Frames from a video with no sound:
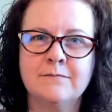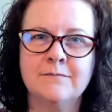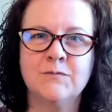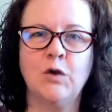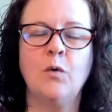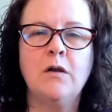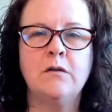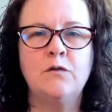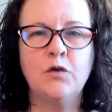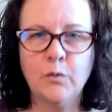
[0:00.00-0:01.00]
So
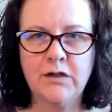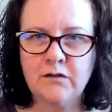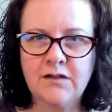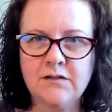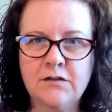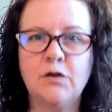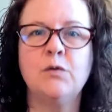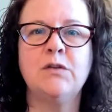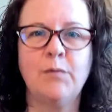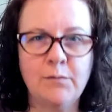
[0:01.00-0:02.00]
do what you need to
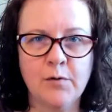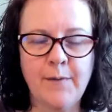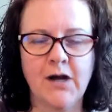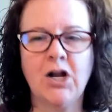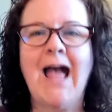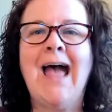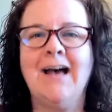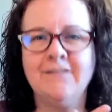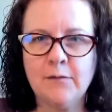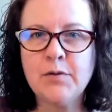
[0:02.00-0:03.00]
do to be prepared.
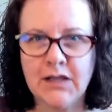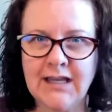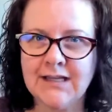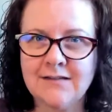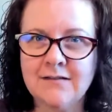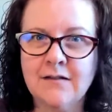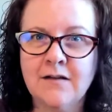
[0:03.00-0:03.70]
Have a plan.